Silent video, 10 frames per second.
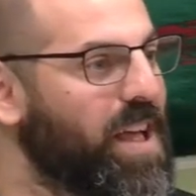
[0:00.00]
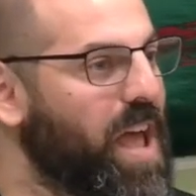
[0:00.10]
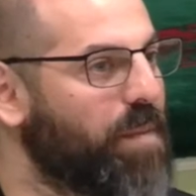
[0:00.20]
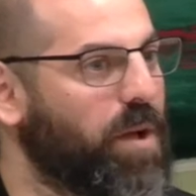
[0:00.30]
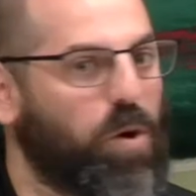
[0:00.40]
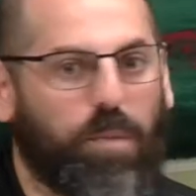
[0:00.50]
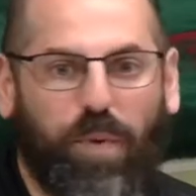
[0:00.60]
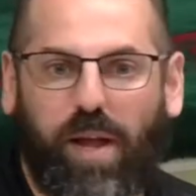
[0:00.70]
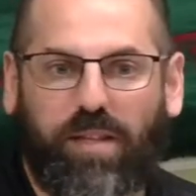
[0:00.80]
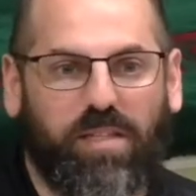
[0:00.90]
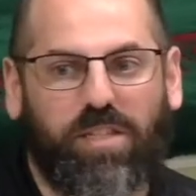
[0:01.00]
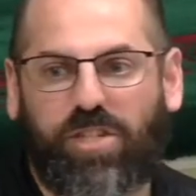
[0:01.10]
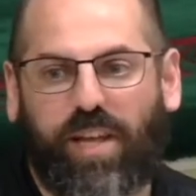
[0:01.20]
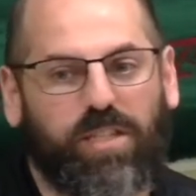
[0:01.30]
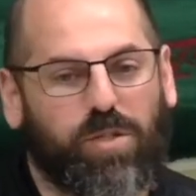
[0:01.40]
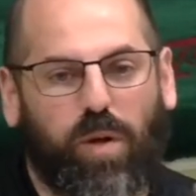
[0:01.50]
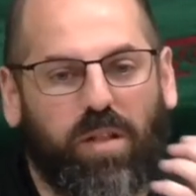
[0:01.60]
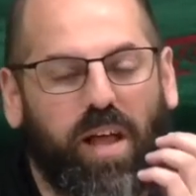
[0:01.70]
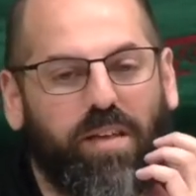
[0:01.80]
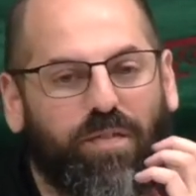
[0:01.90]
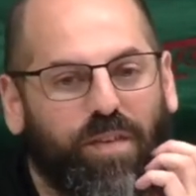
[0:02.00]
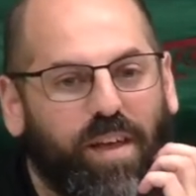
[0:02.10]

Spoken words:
and my own practice has changed throughout life.